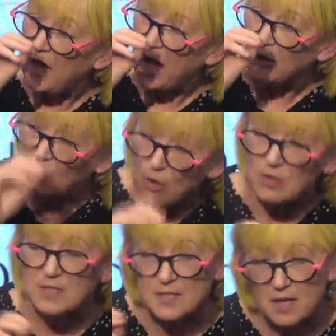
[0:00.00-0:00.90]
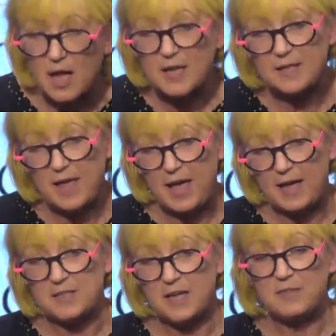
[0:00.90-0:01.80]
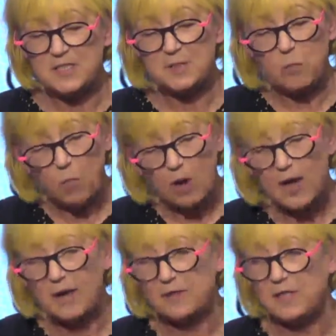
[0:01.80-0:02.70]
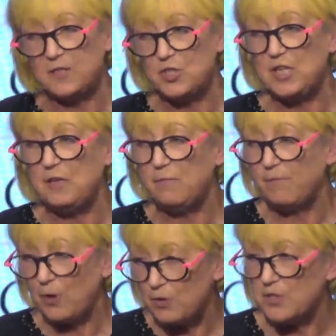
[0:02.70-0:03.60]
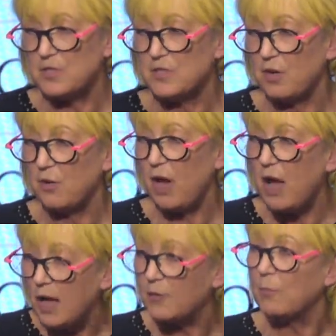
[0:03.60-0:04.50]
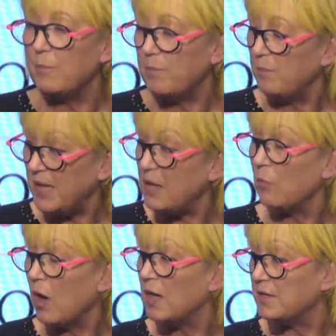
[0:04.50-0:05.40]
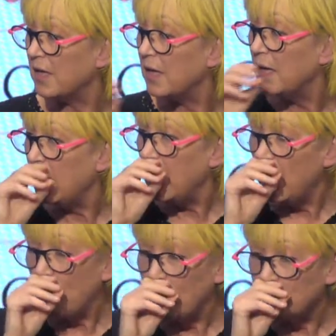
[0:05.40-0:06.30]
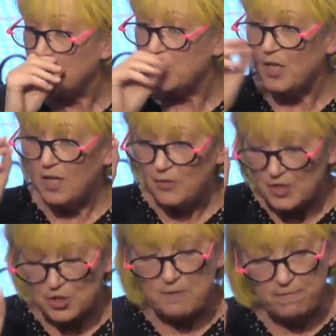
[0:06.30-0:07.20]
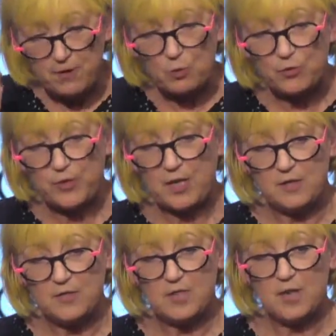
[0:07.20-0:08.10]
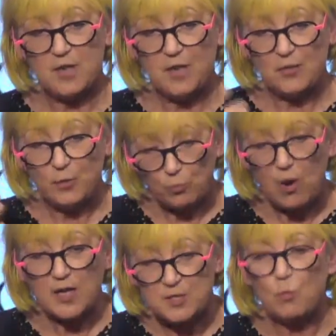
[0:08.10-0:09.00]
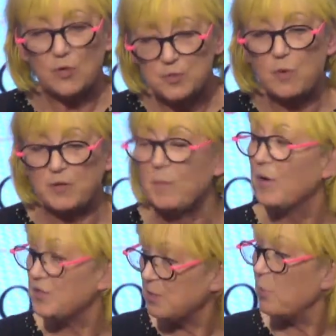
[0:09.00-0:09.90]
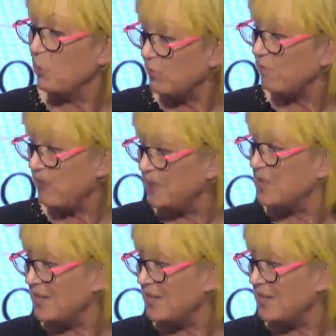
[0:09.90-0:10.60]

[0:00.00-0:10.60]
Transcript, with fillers: alongside that, and this is why I think she focused so hard on being a writer, was that she felt that the writer was one of the most important figures